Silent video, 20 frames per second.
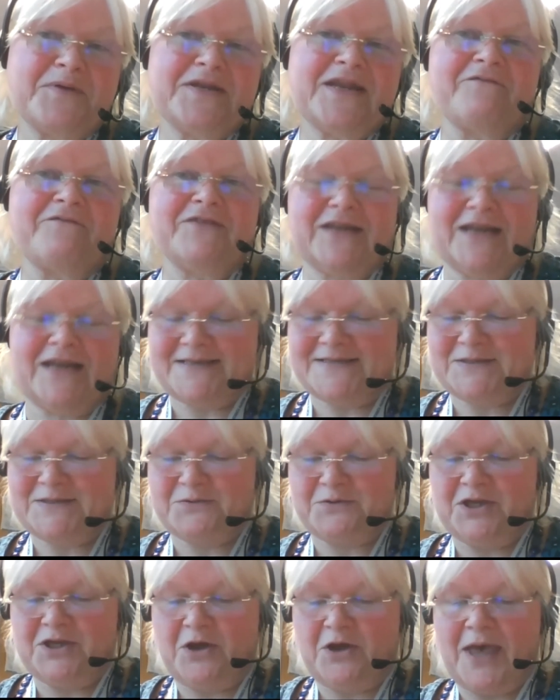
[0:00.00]
nevertheless,
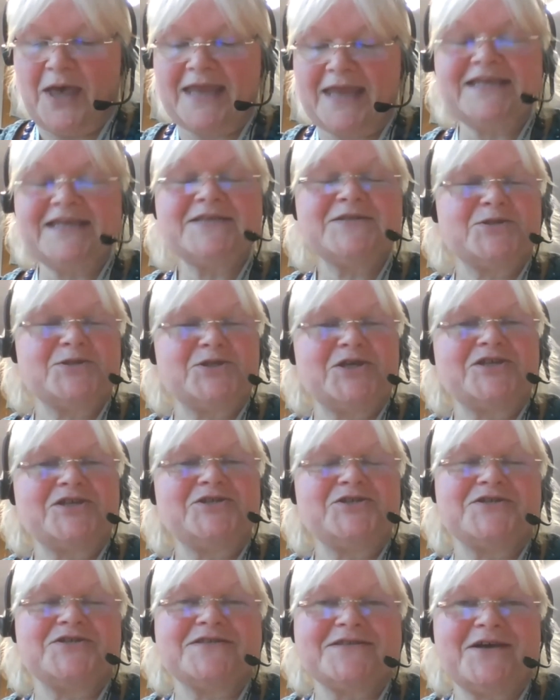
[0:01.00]
you know, any
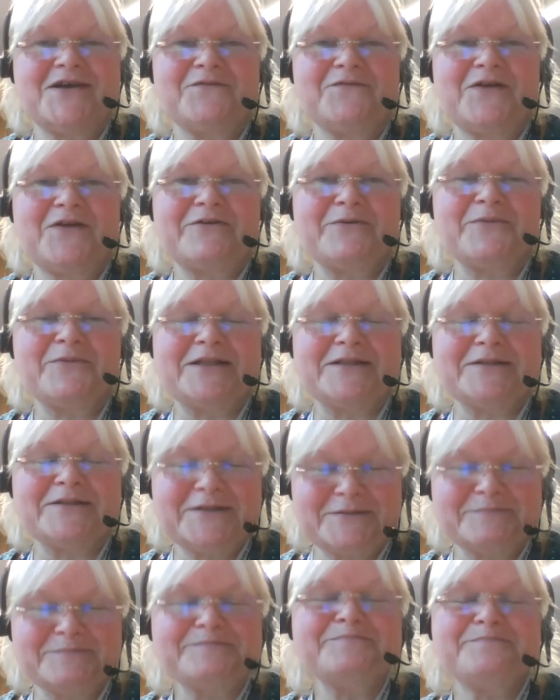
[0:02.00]
suggestions are very welcome.